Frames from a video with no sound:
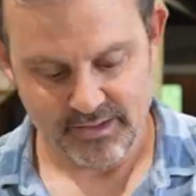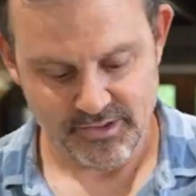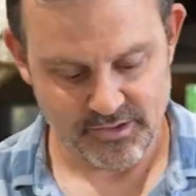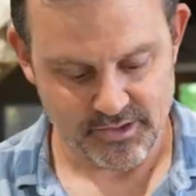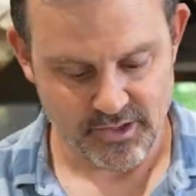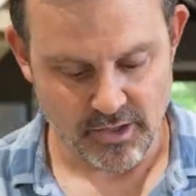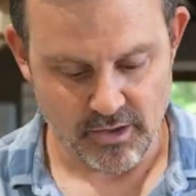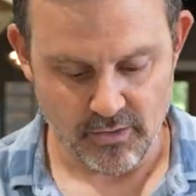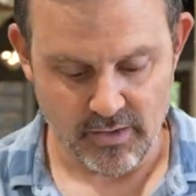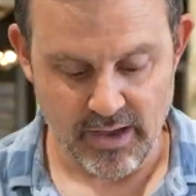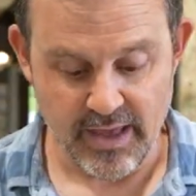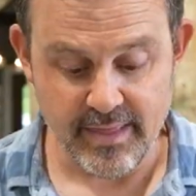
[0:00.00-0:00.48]

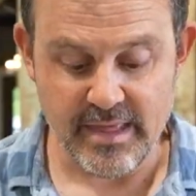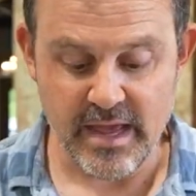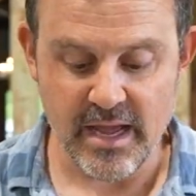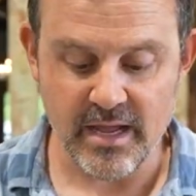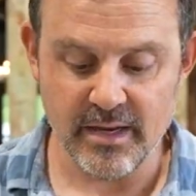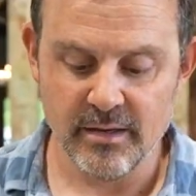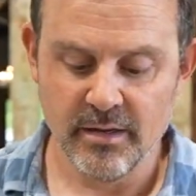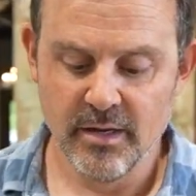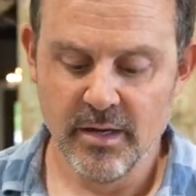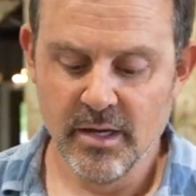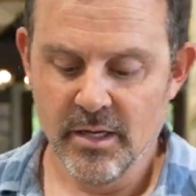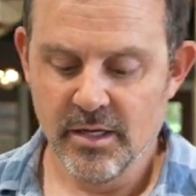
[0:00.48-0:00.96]
So, and
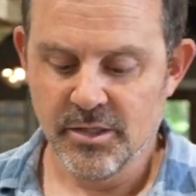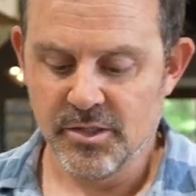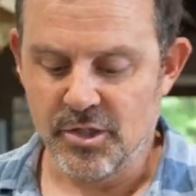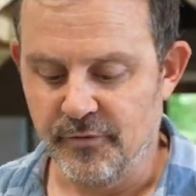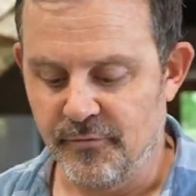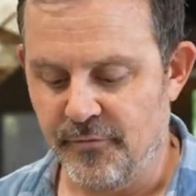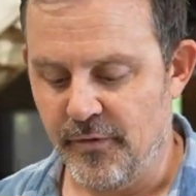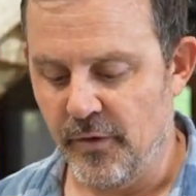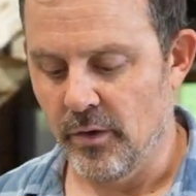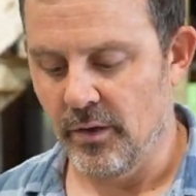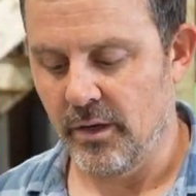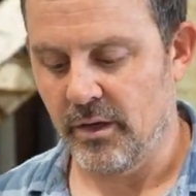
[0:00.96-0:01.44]
then, do you
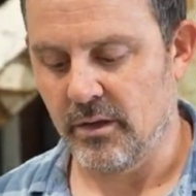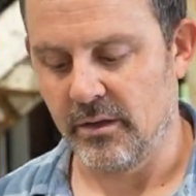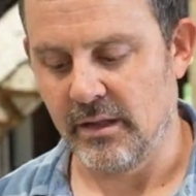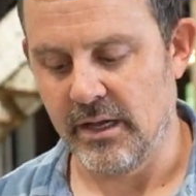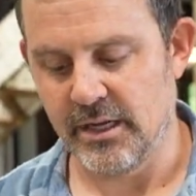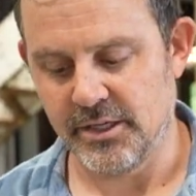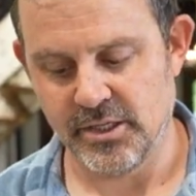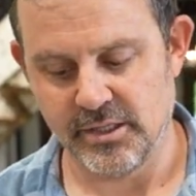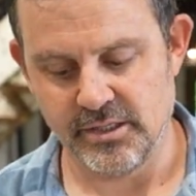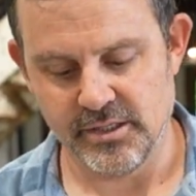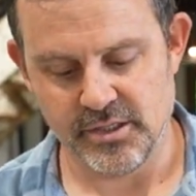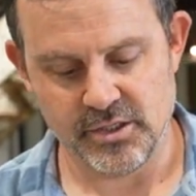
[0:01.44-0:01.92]
feel your
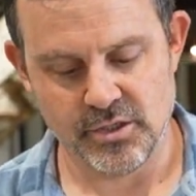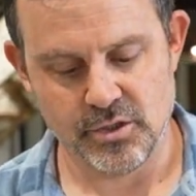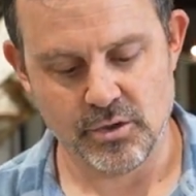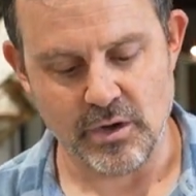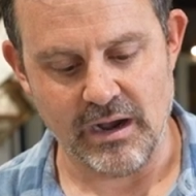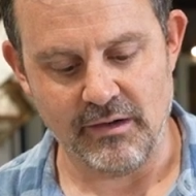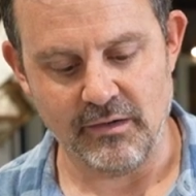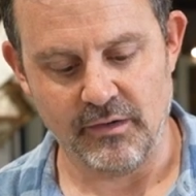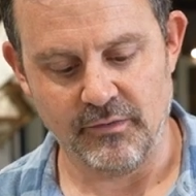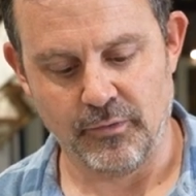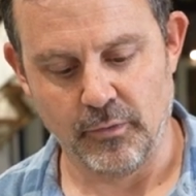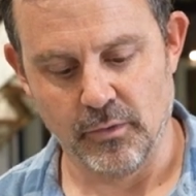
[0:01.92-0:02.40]
collection is a
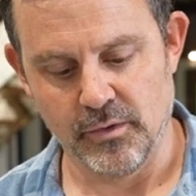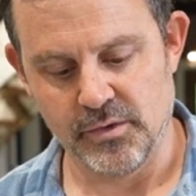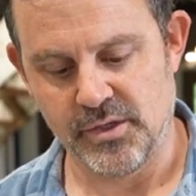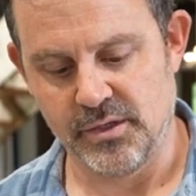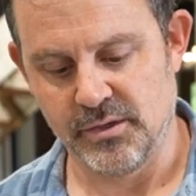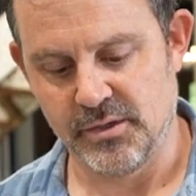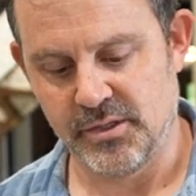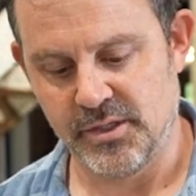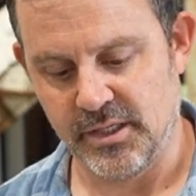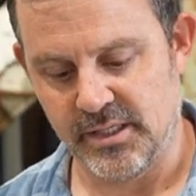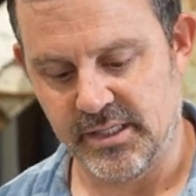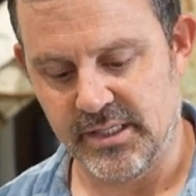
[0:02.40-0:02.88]
driving force for
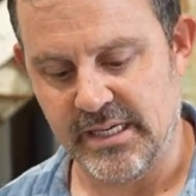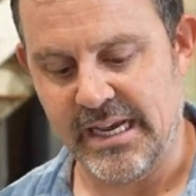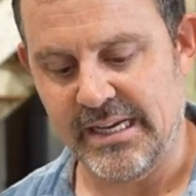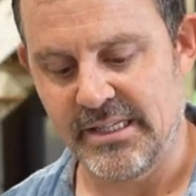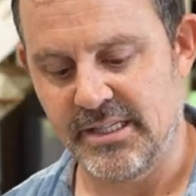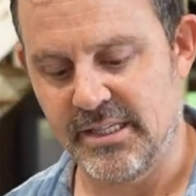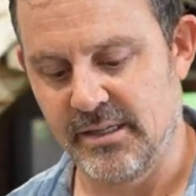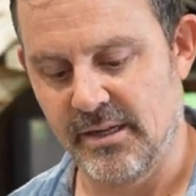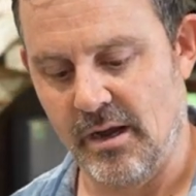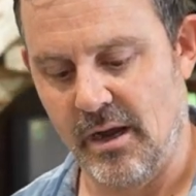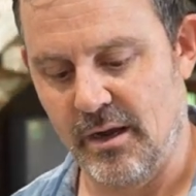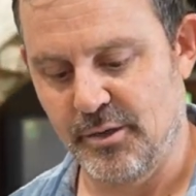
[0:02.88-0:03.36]
your
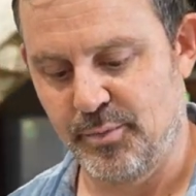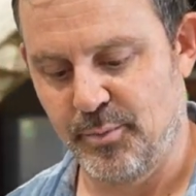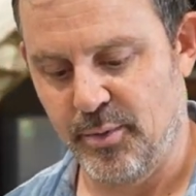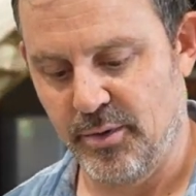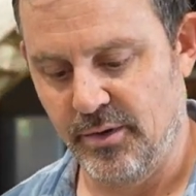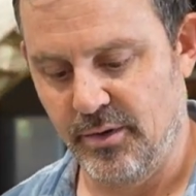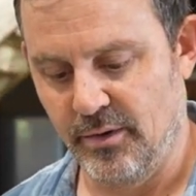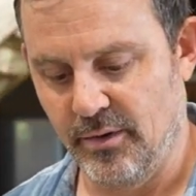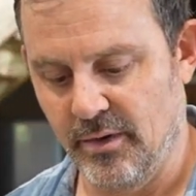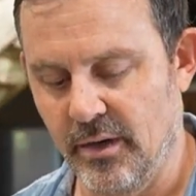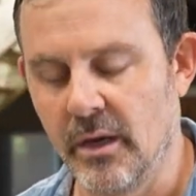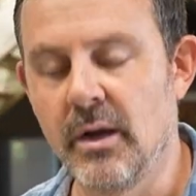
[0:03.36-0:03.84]
success as an
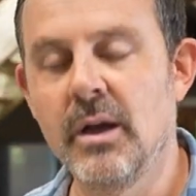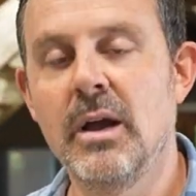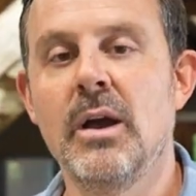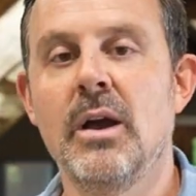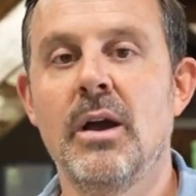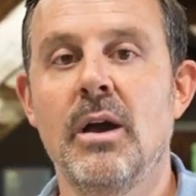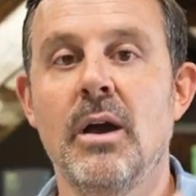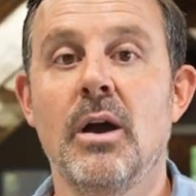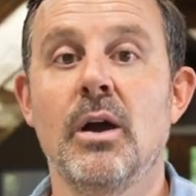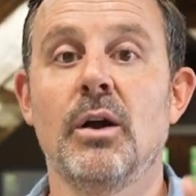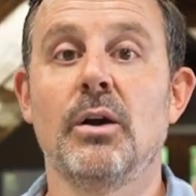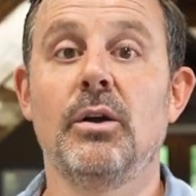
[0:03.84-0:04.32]
entrepreneur?
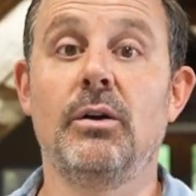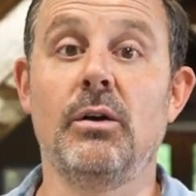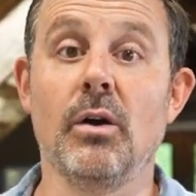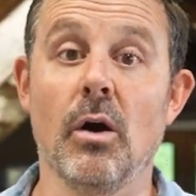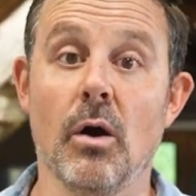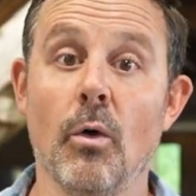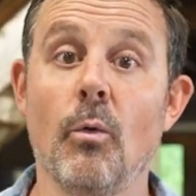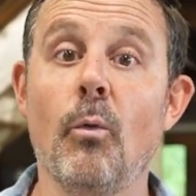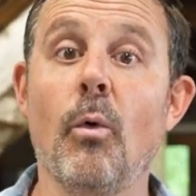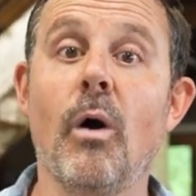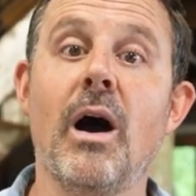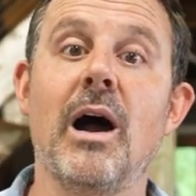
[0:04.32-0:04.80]
Go
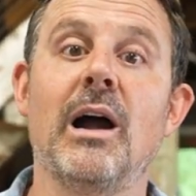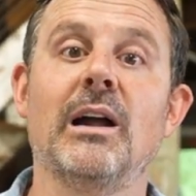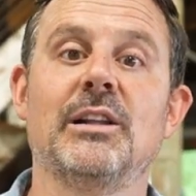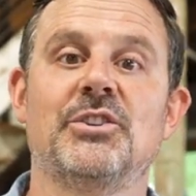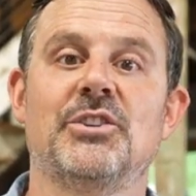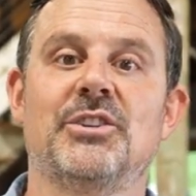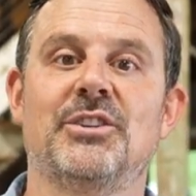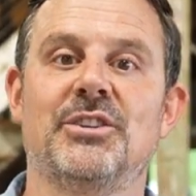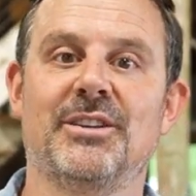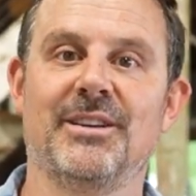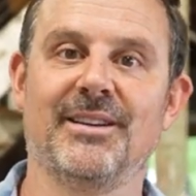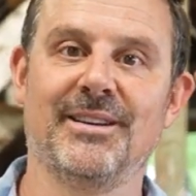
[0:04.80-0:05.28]

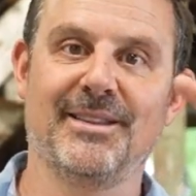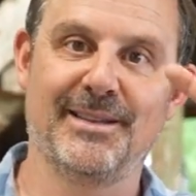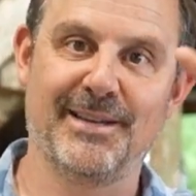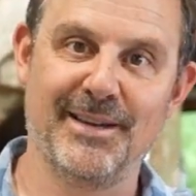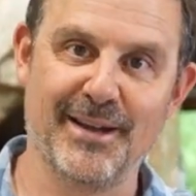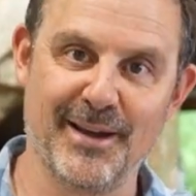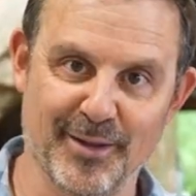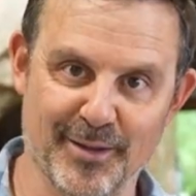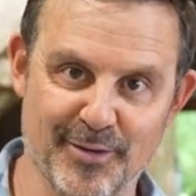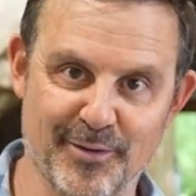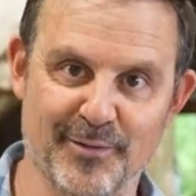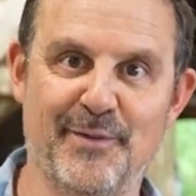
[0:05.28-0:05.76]
watch
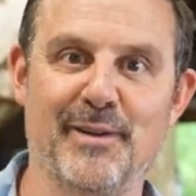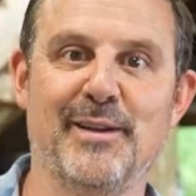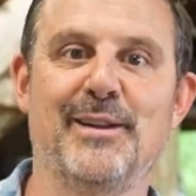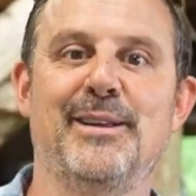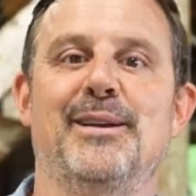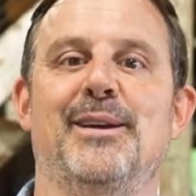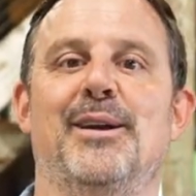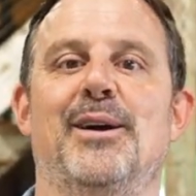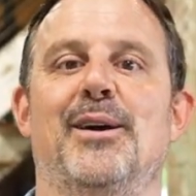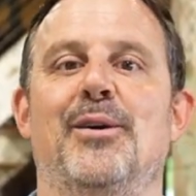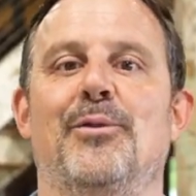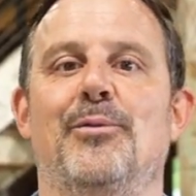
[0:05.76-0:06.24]
the other
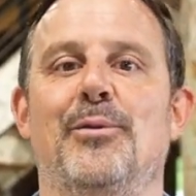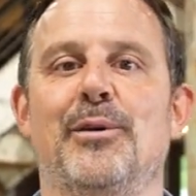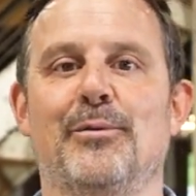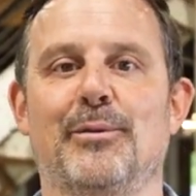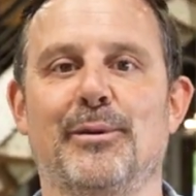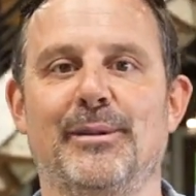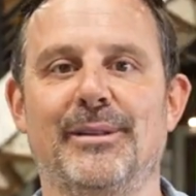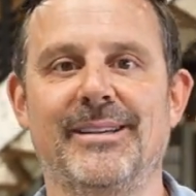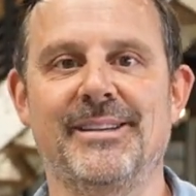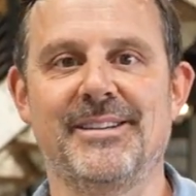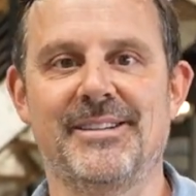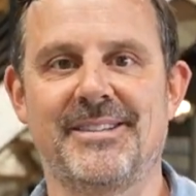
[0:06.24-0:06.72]
video we
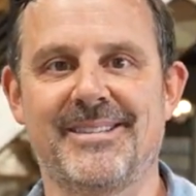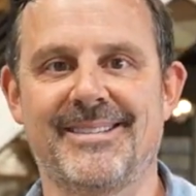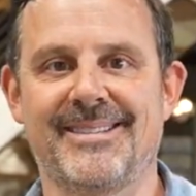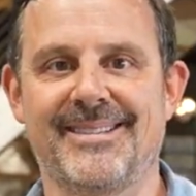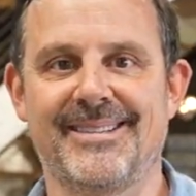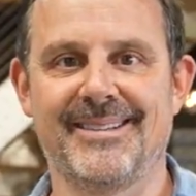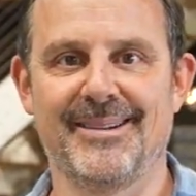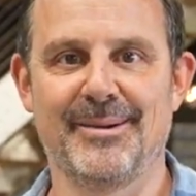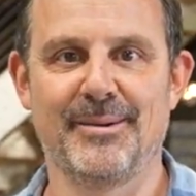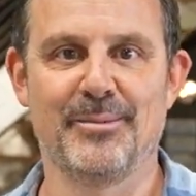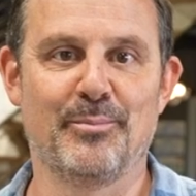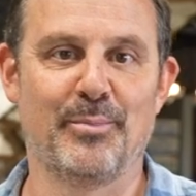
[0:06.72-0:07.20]
released
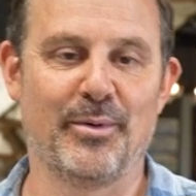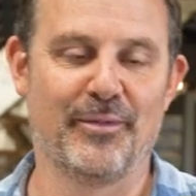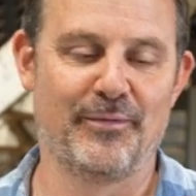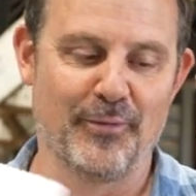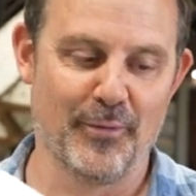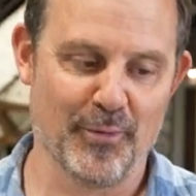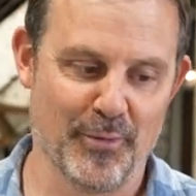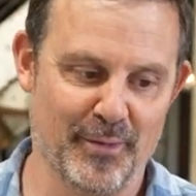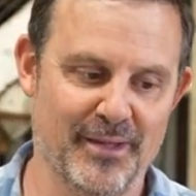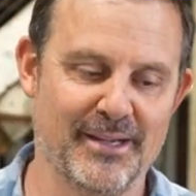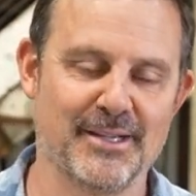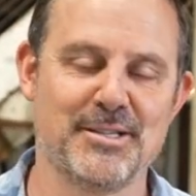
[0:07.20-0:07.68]

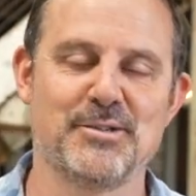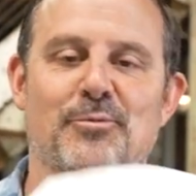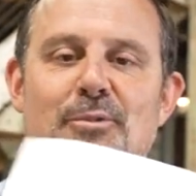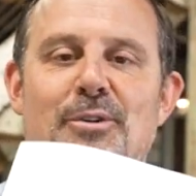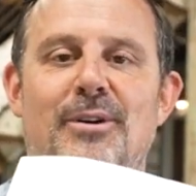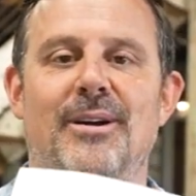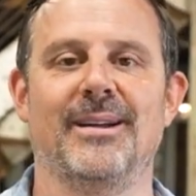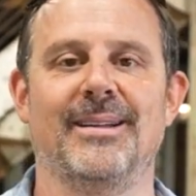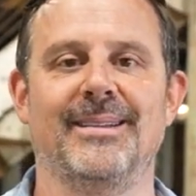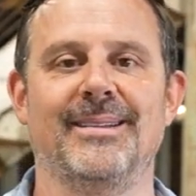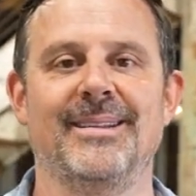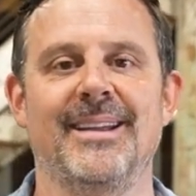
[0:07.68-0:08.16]
before this
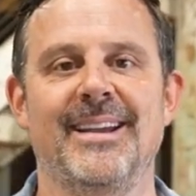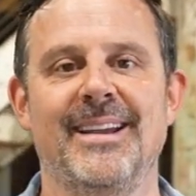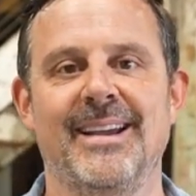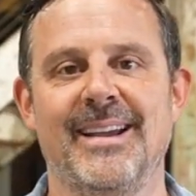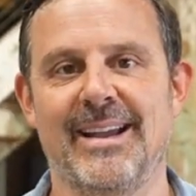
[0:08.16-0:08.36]
one.